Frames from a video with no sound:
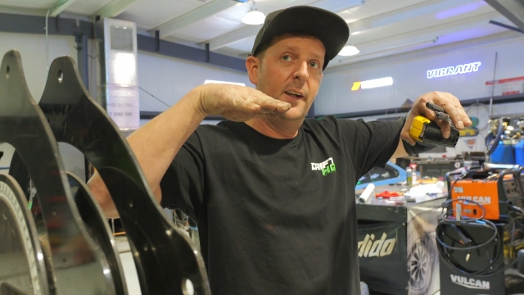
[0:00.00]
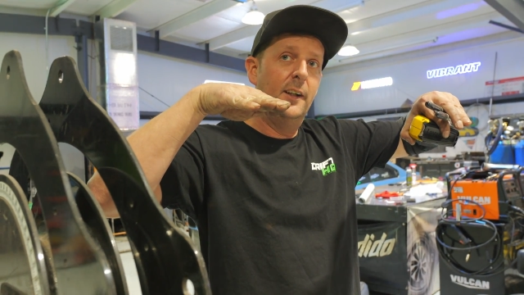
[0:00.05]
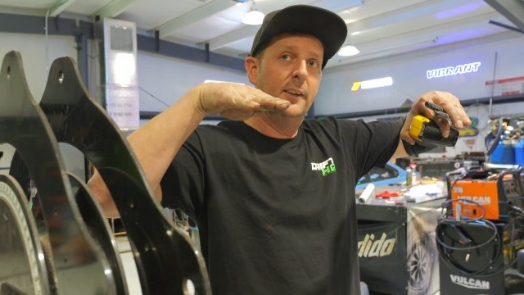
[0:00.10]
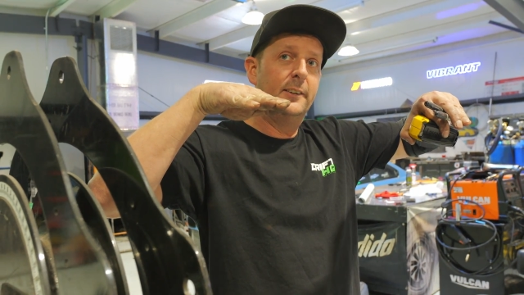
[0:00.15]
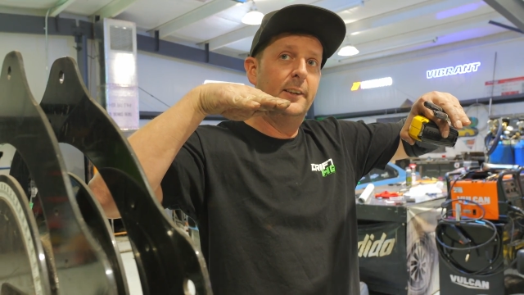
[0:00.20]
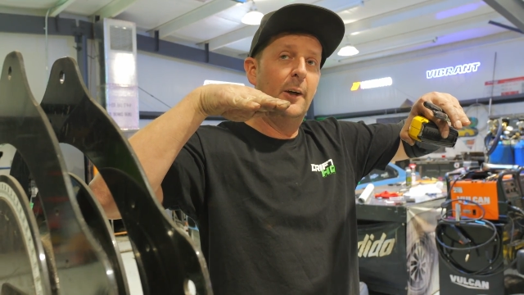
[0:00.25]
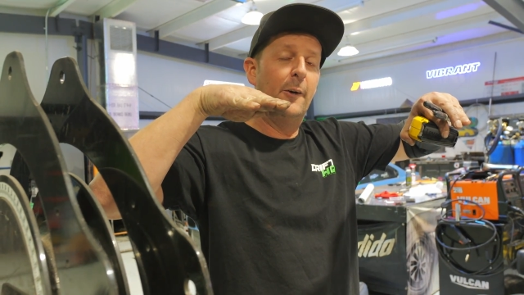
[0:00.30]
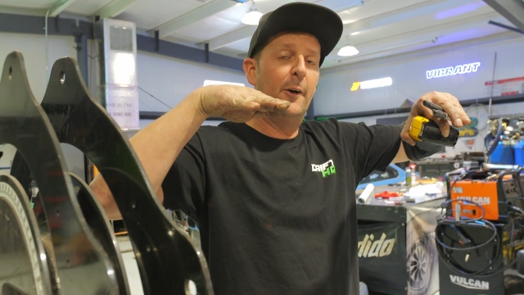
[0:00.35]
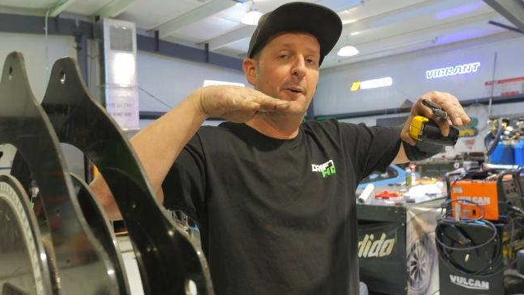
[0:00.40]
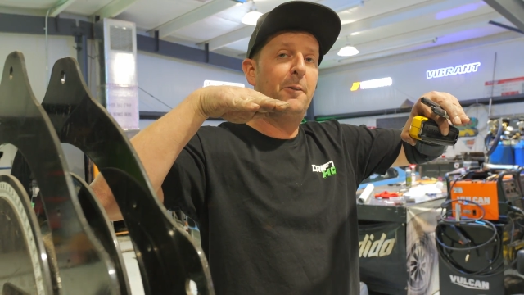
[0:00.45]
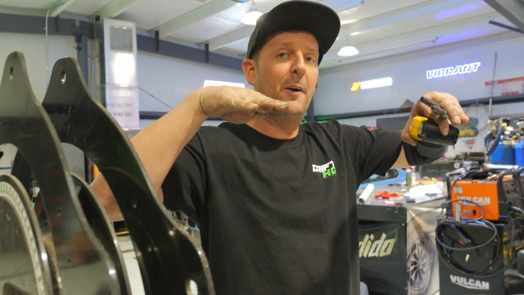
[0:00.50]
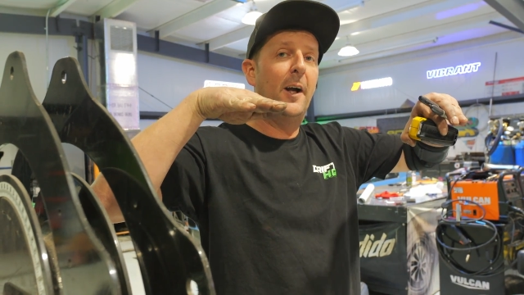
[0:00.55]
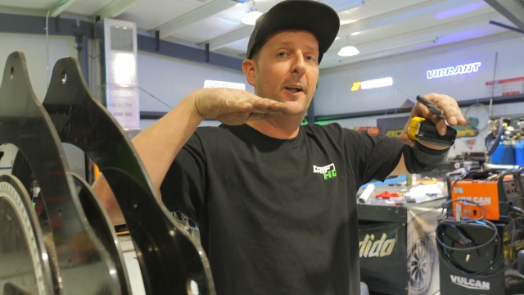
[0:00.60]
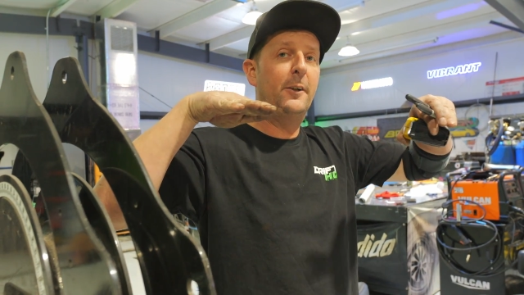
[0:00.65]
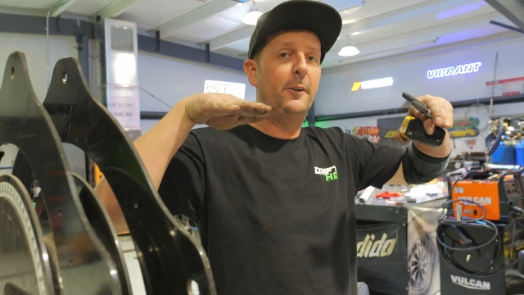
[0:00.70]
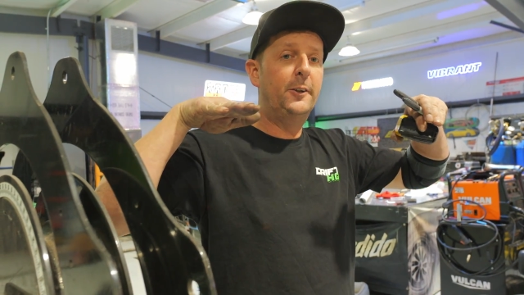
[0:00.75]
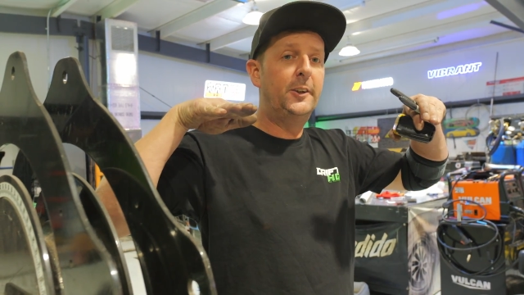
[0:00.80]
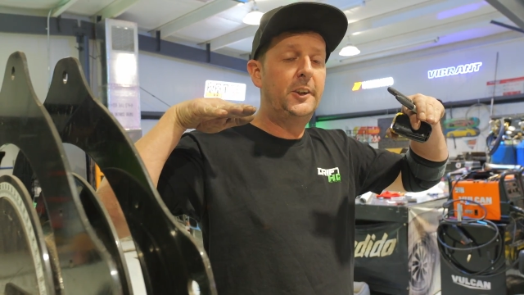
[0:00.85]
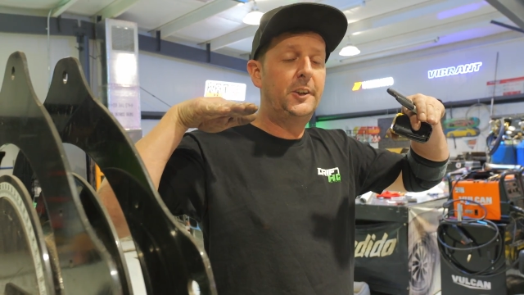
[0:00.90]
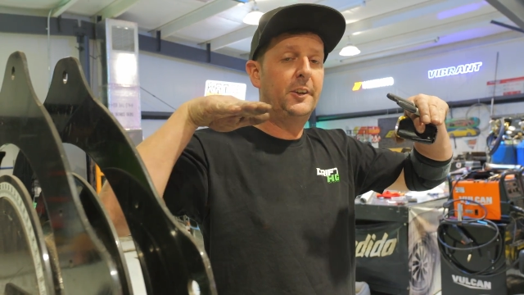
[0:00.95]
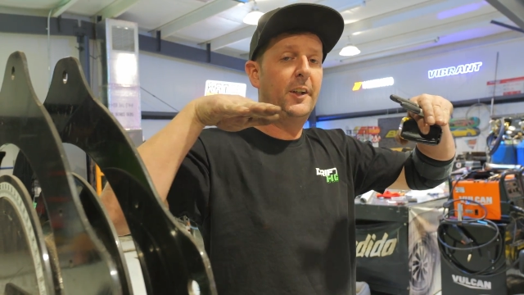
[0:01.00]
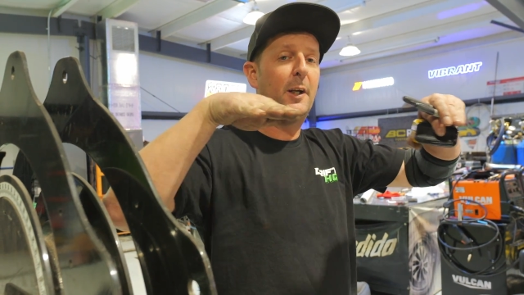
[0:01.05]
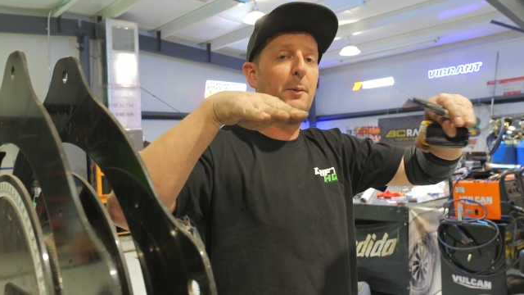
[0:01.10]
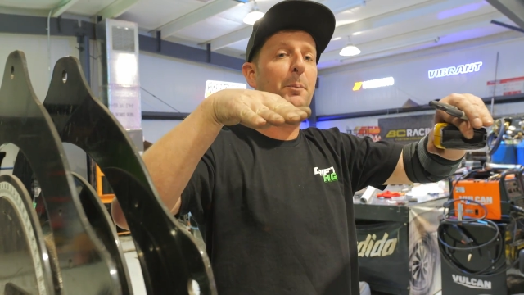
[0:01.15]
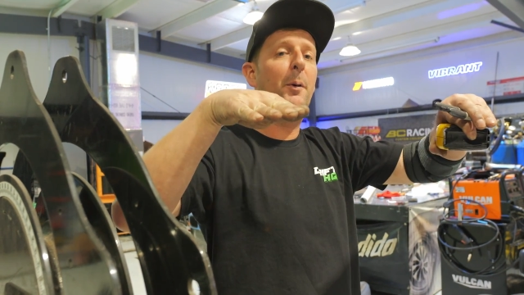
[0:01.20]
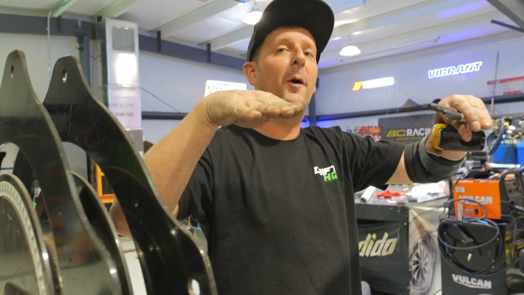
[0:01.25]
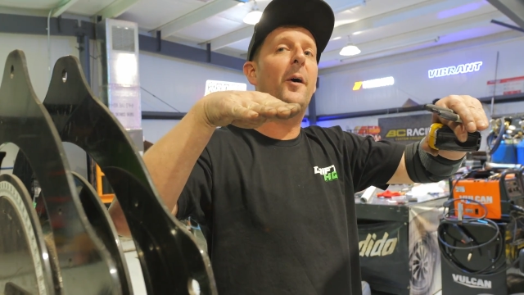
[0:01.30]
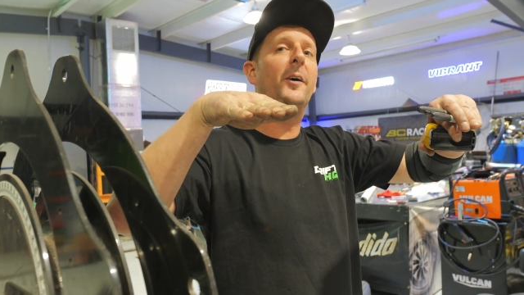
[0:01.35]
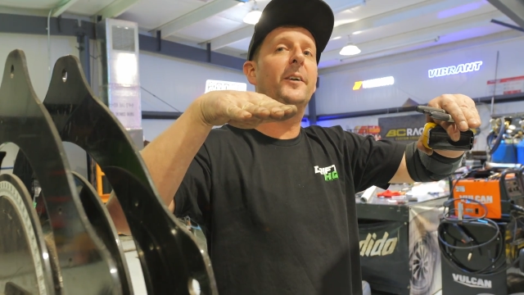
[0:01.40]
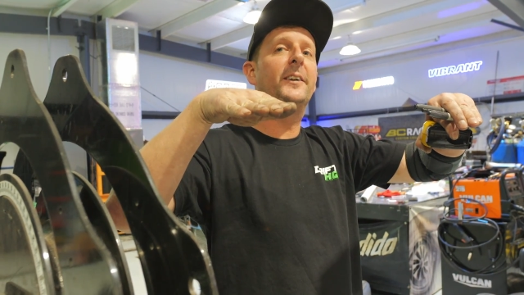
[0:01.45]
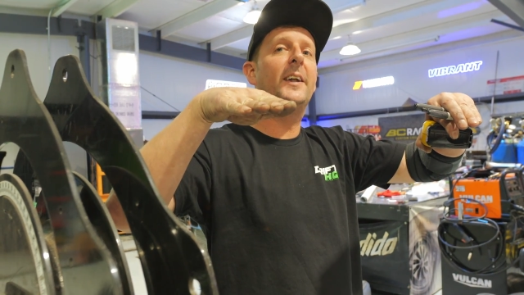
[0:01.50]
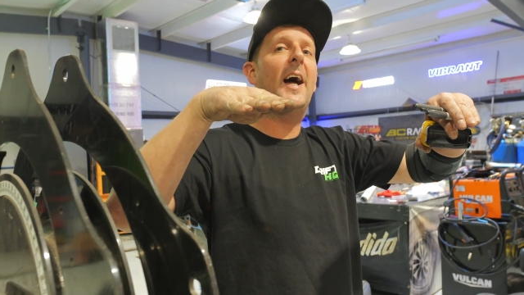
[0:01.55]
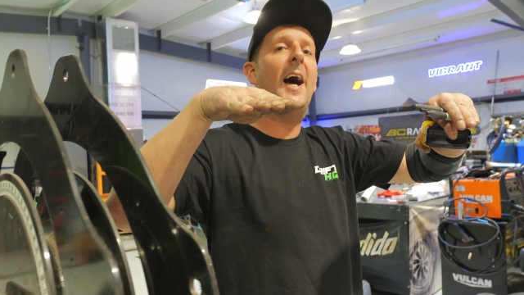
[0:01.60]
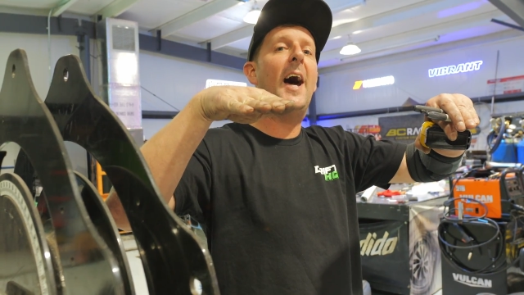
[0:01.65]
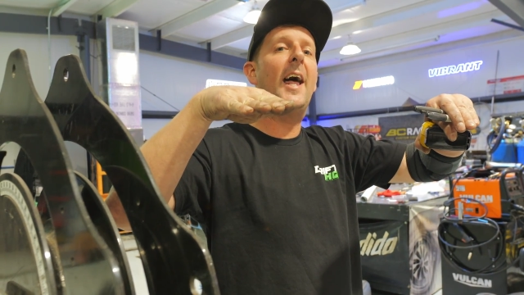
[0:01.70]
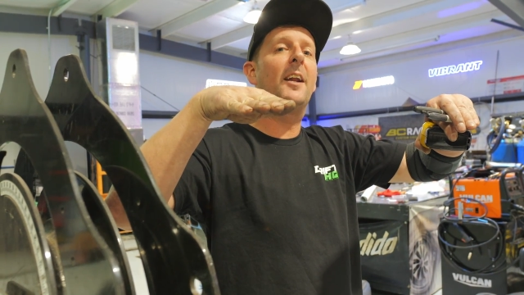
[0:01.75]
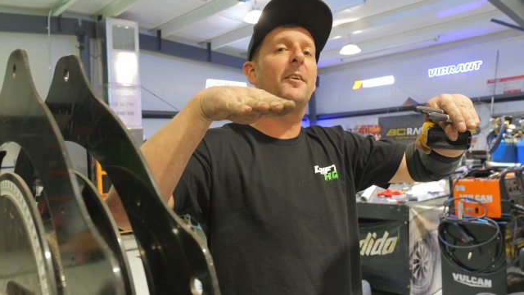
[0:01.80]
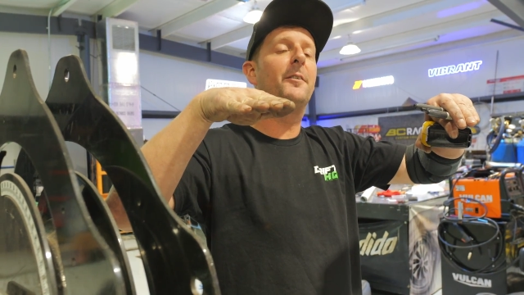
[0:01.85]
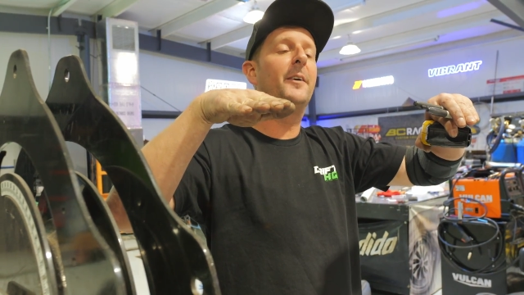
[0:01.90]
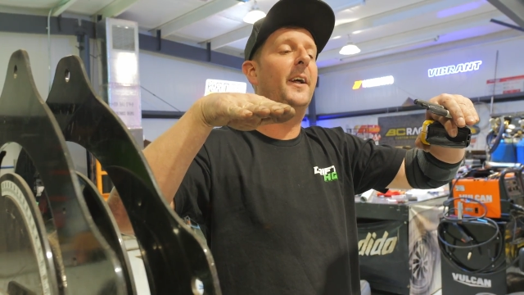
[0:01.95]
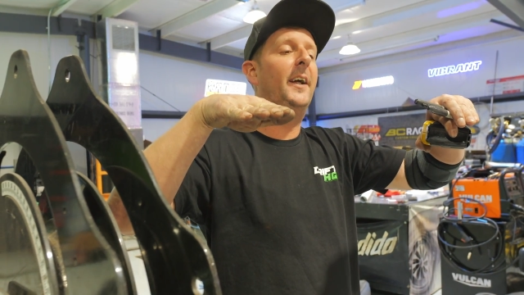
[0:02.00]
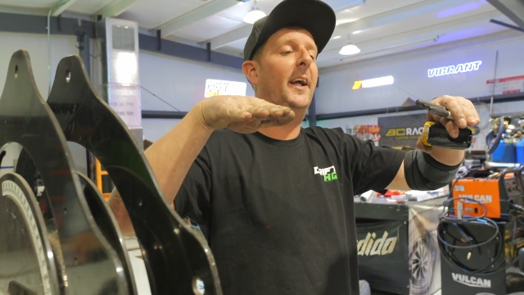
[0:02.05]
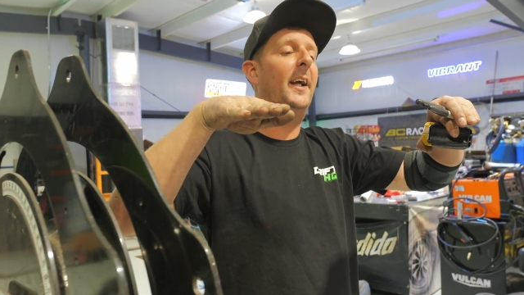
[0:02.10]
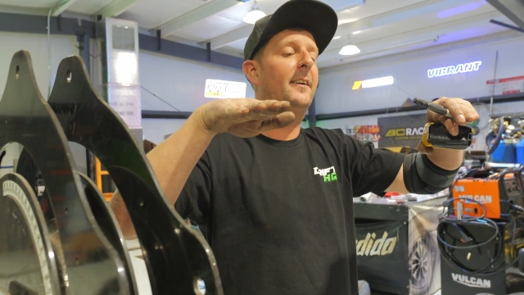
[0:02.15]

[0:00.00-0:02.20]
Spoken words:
So if I do straight bars out of it,